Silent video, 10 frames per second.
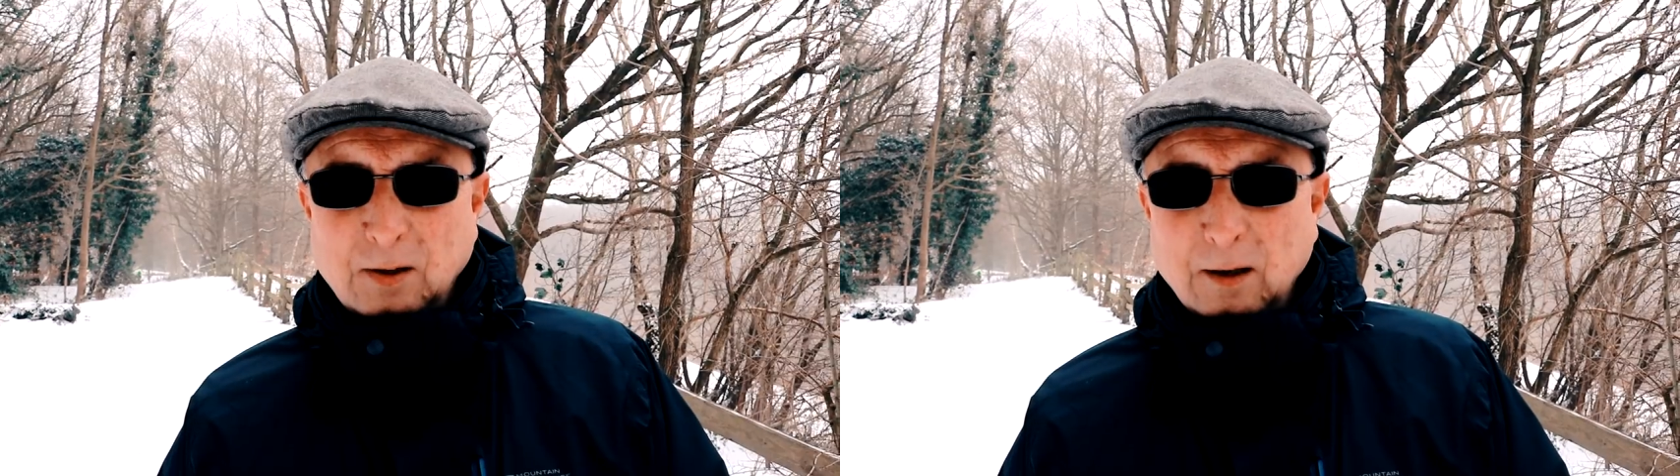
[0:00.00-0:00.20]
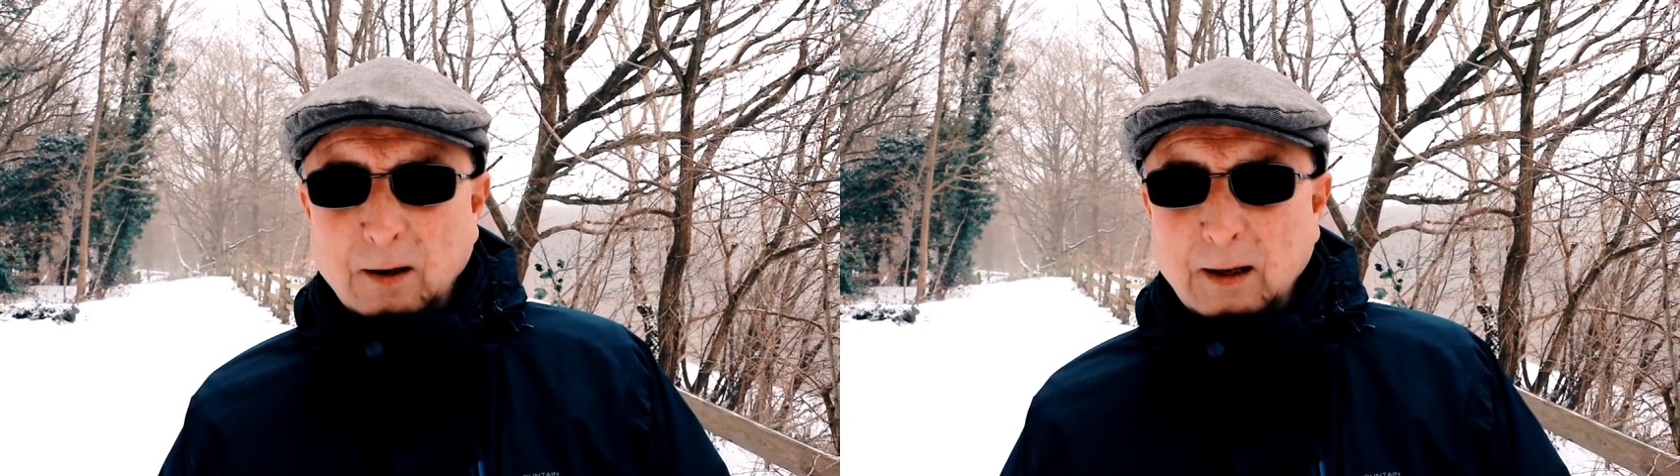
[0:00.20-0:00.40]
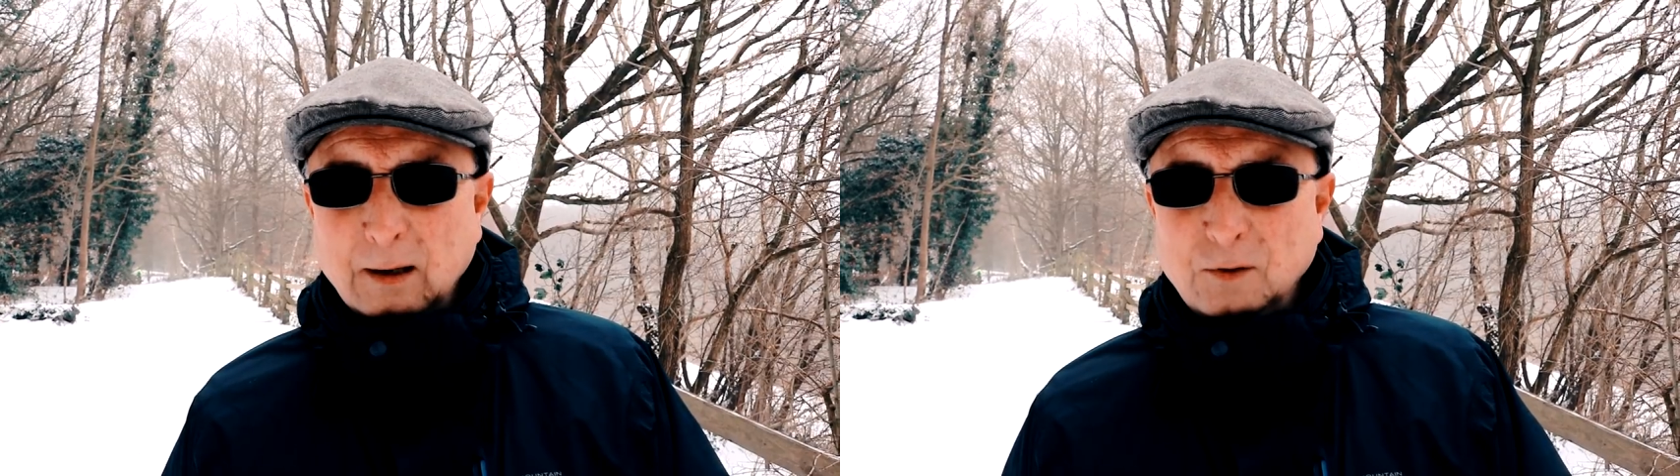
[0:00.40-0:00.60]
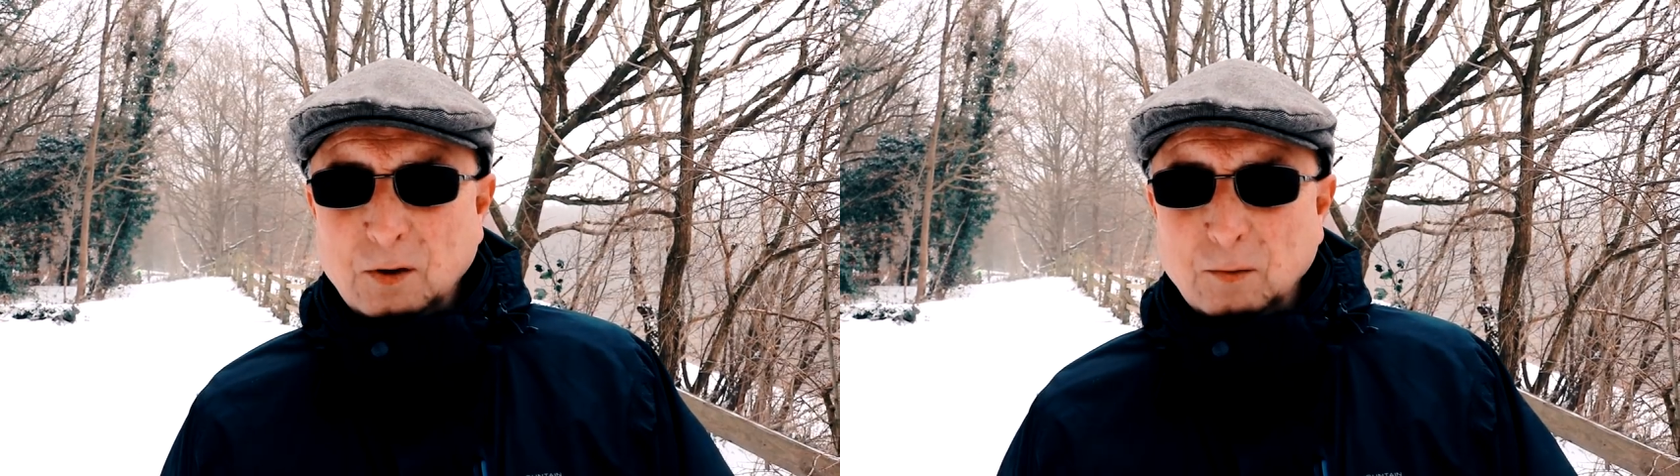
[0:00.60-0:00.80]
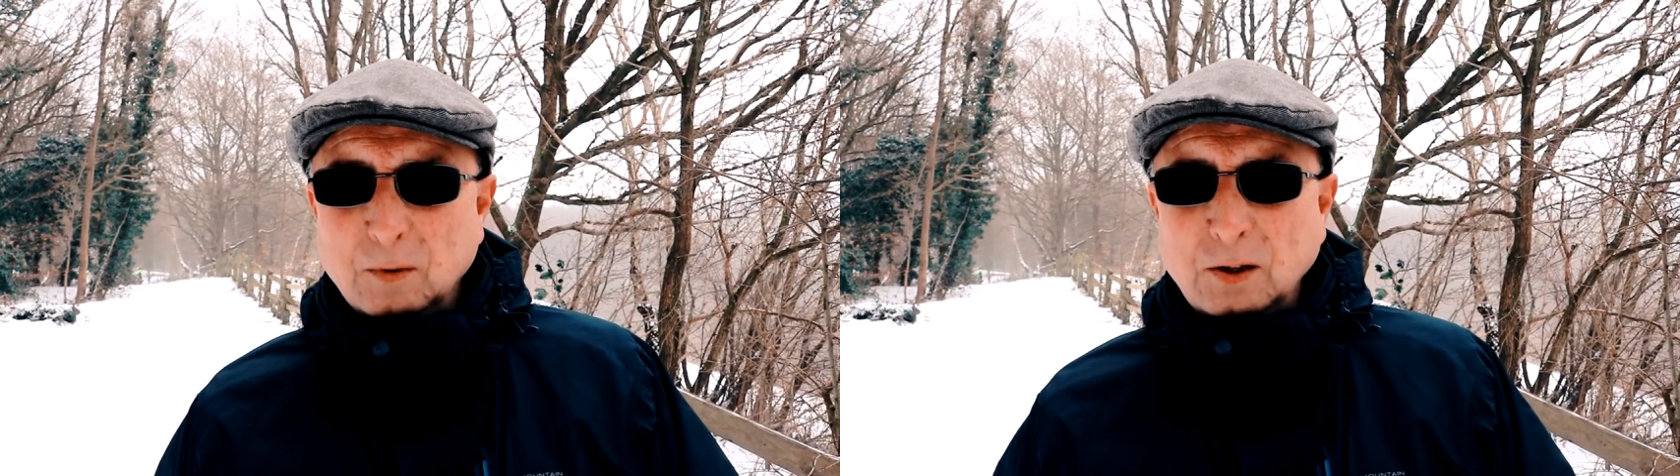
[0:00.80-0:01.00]
said I could have
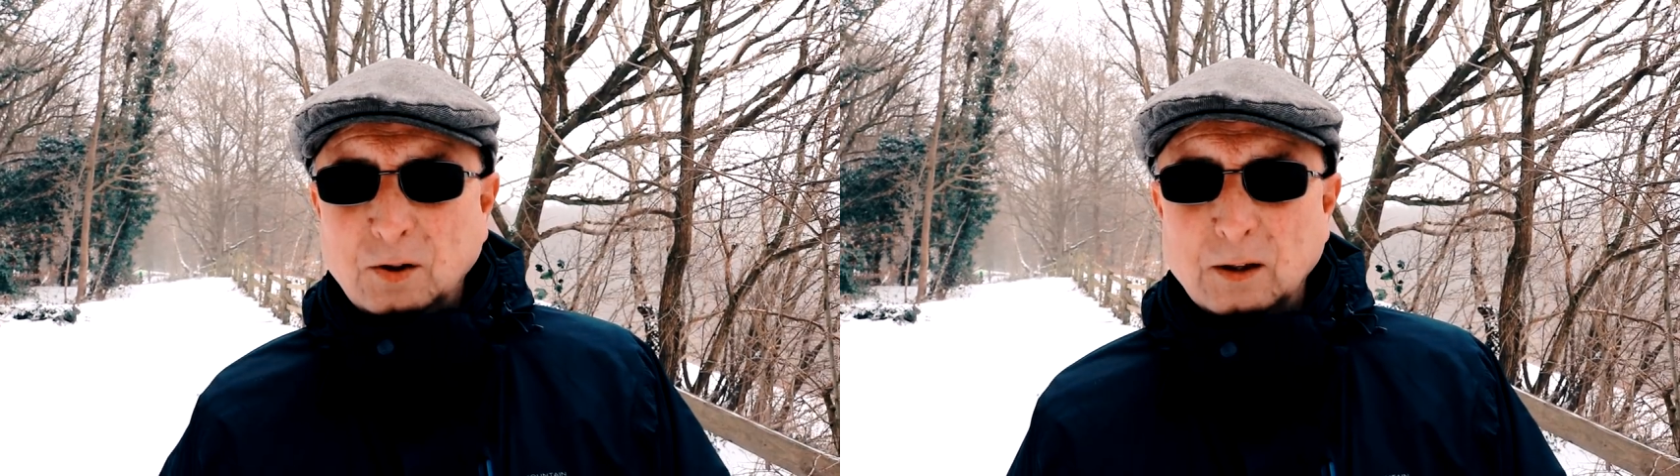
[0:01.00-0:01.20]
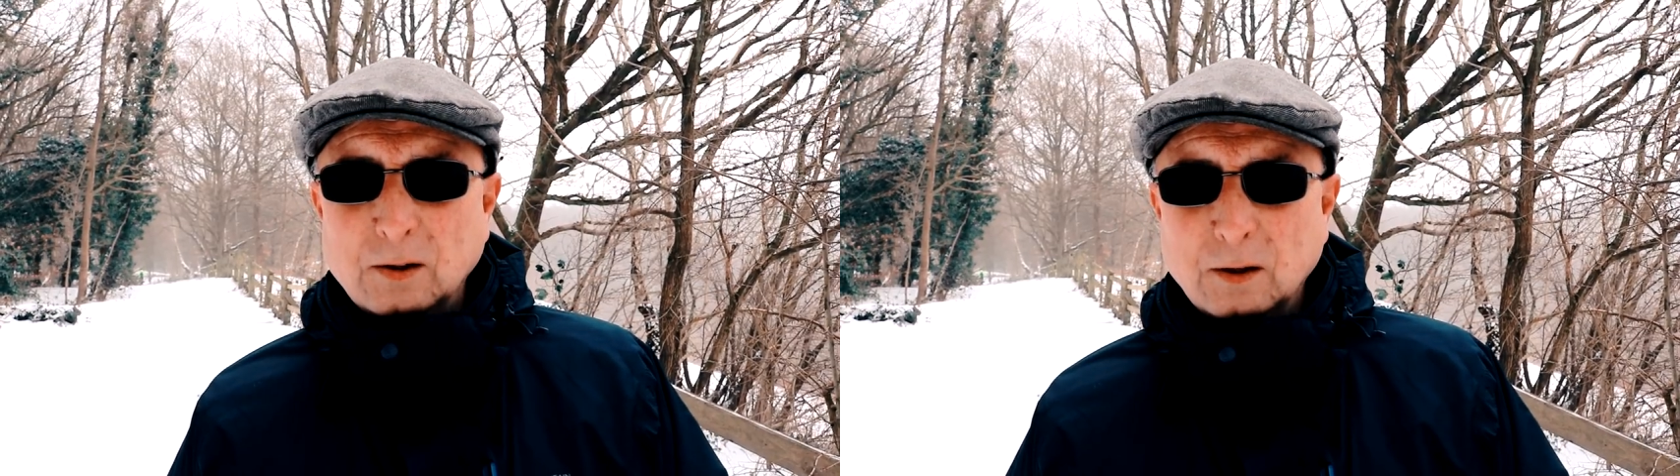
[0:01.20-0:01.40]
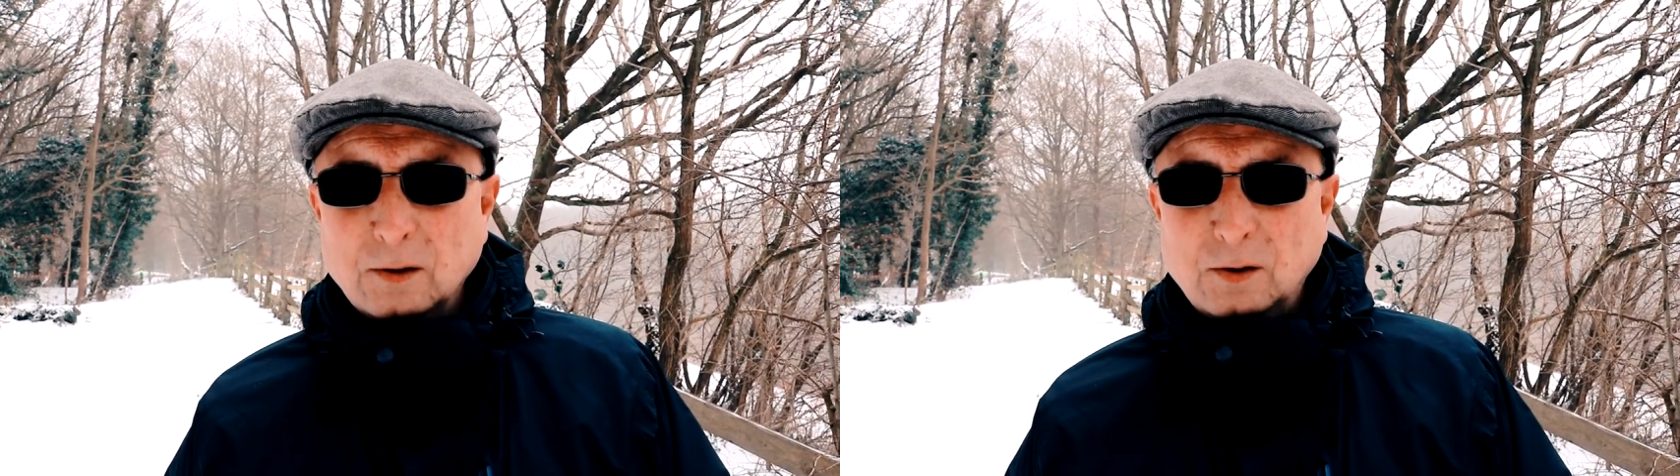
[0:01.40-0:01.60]
two wishes.